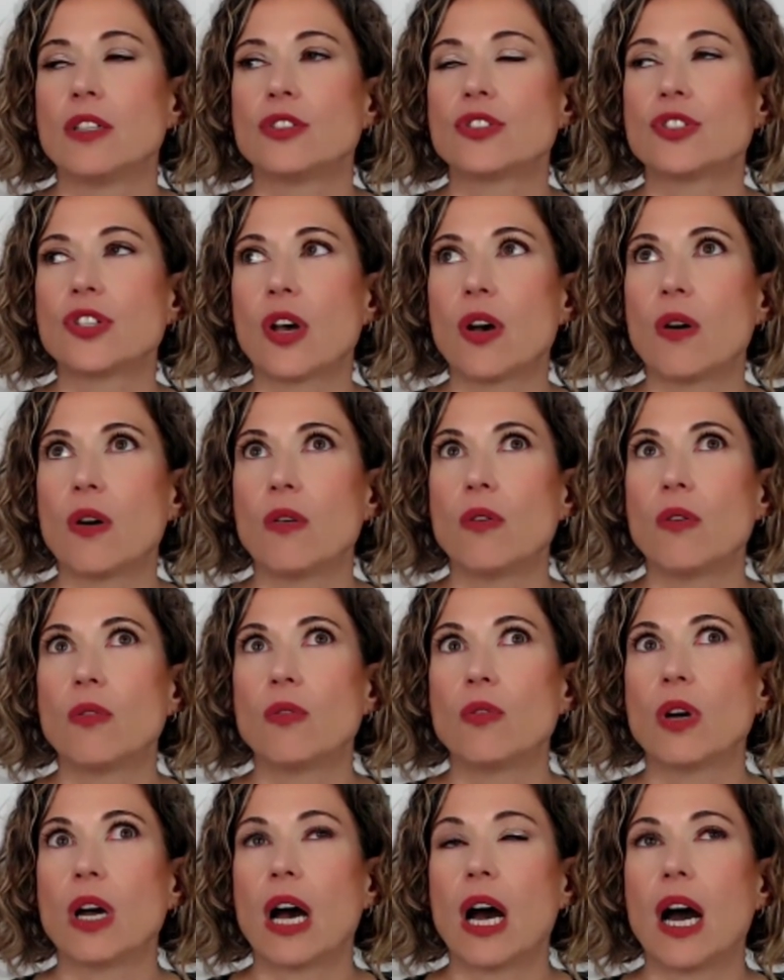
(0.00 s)

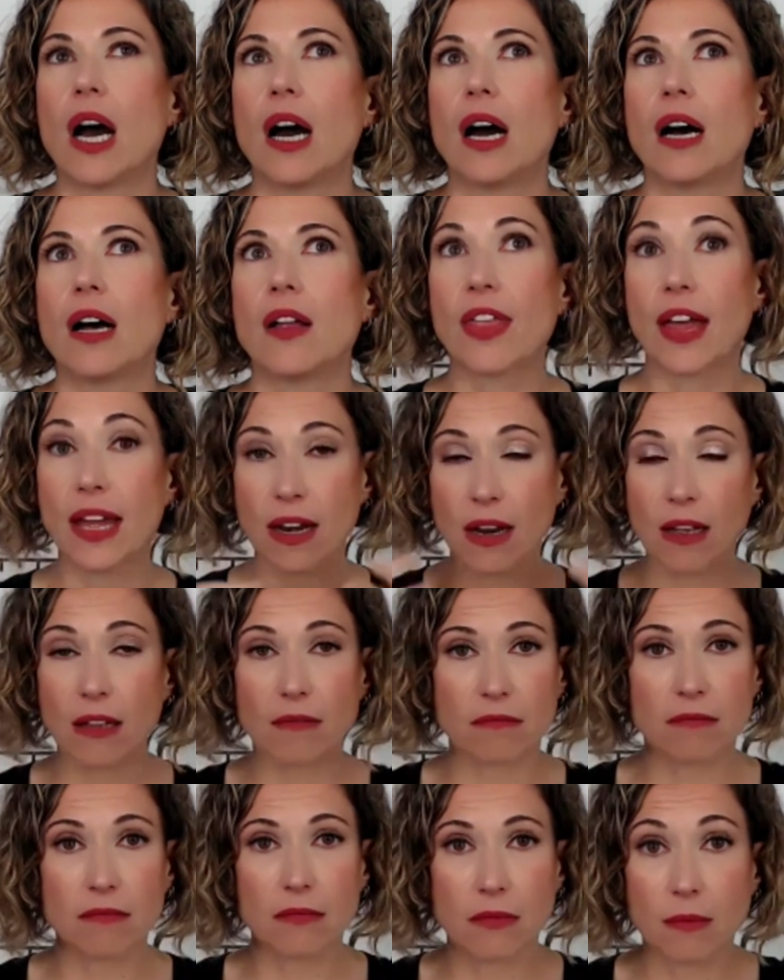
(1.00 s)
so uh, that
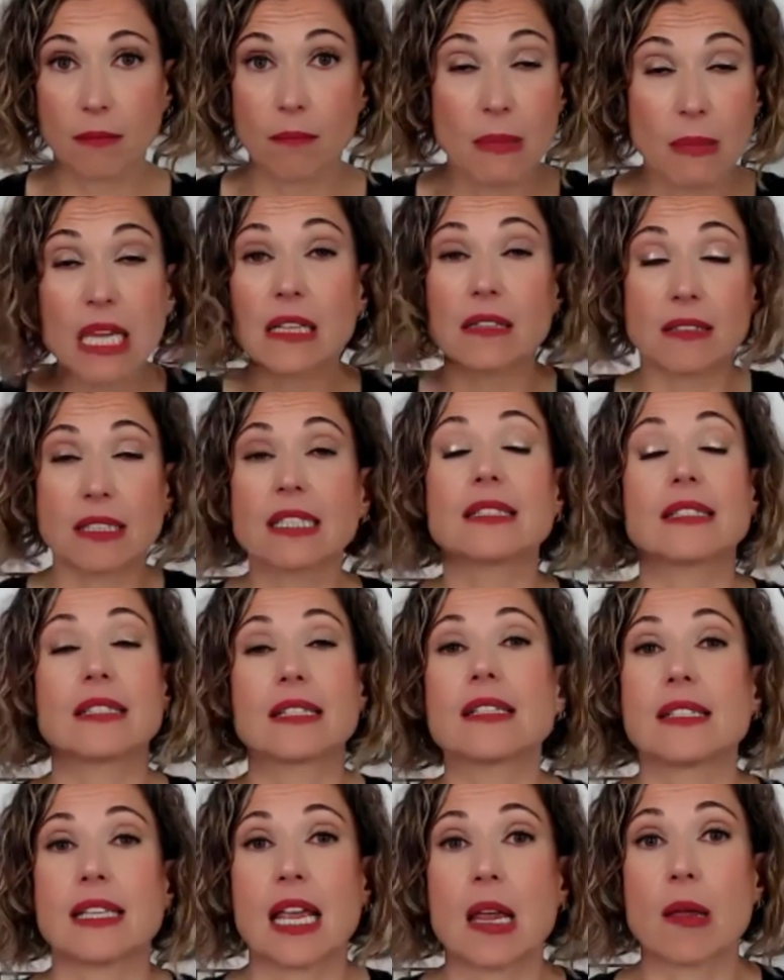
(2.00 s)
means it's
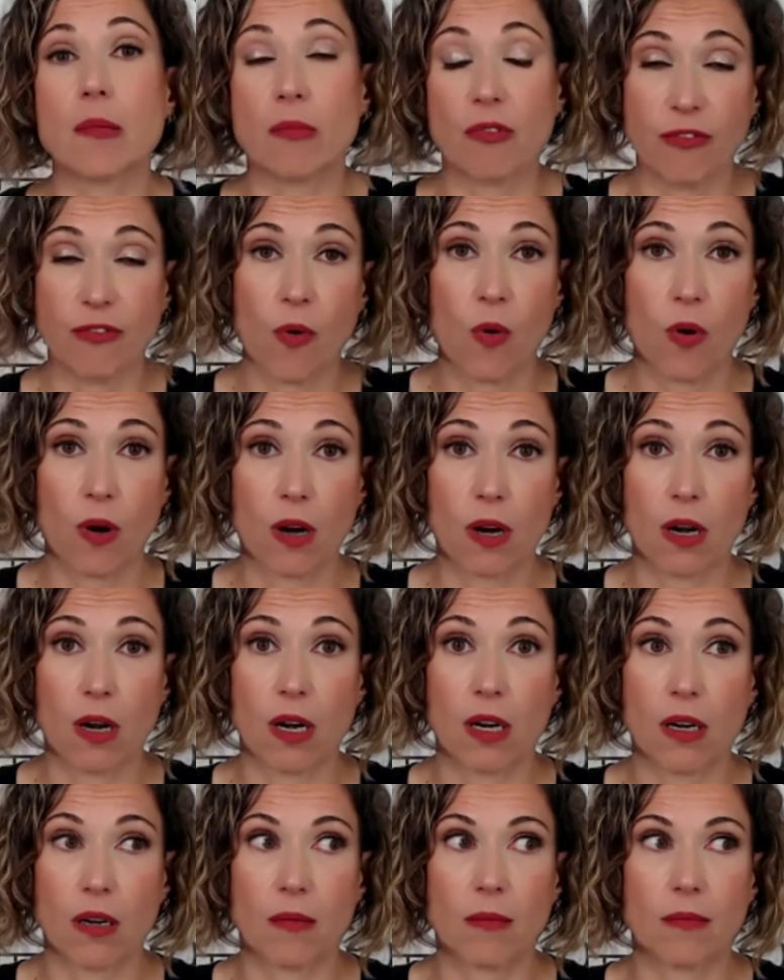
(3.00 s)
the same
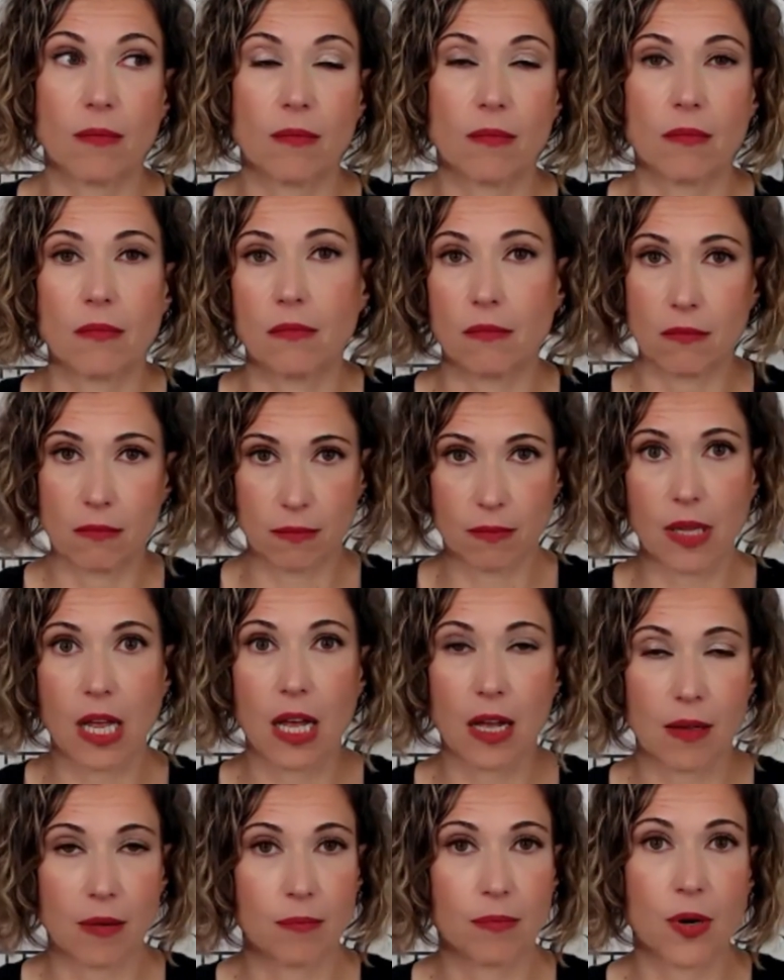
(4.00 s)
for
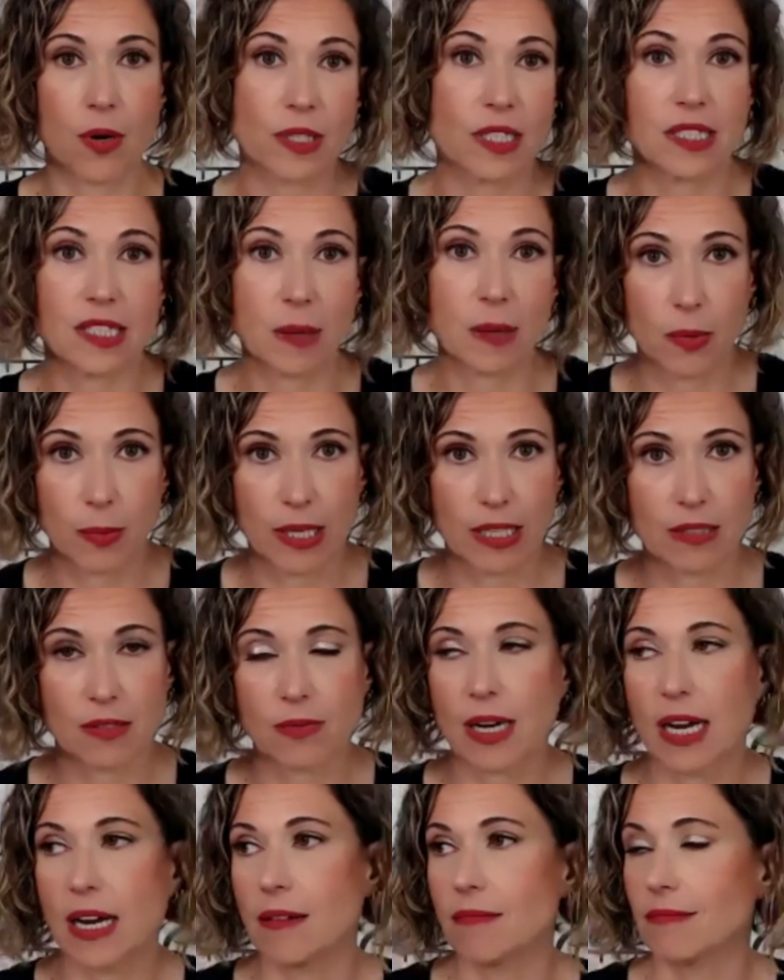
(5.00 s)
uh, protein
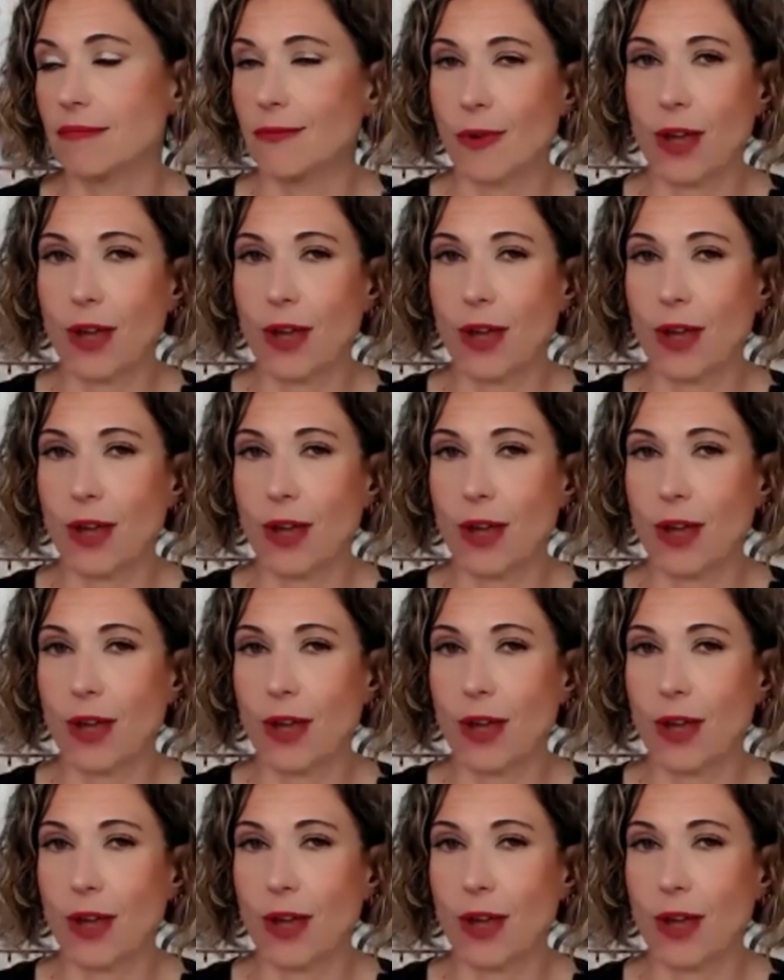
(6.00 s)
supplements, right?